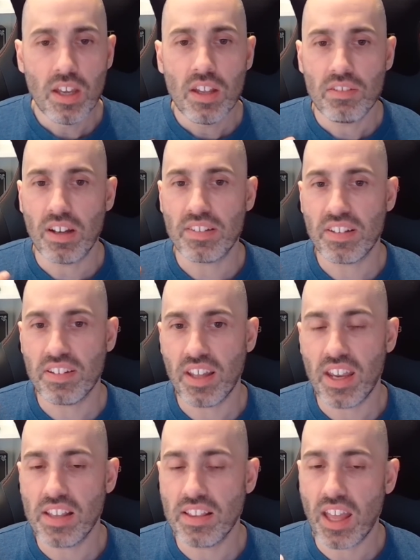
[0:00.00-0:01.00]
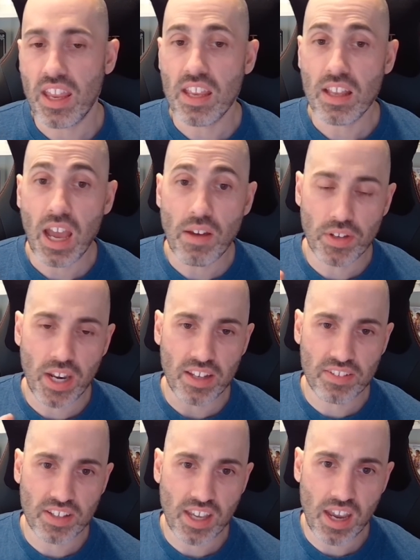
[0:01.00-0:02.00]
So as I say, they have an
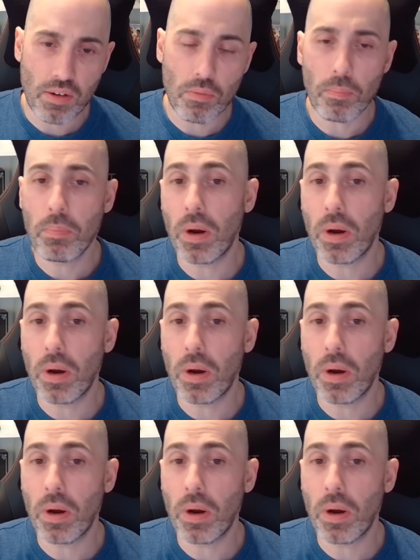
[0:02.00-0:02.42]
X account,